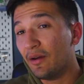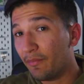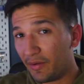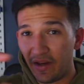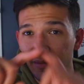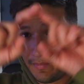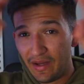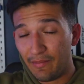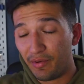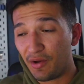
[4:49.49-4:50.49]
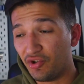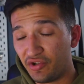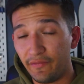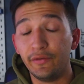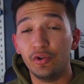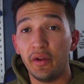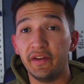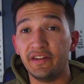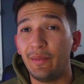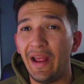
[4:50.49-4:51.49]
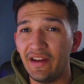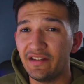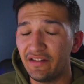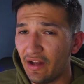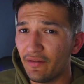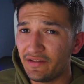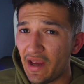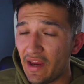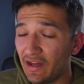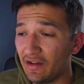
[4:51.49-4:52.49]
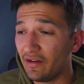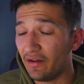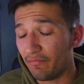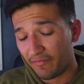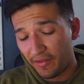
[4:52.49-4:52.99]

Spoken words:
but then being pretty much a full-on display instead of taking the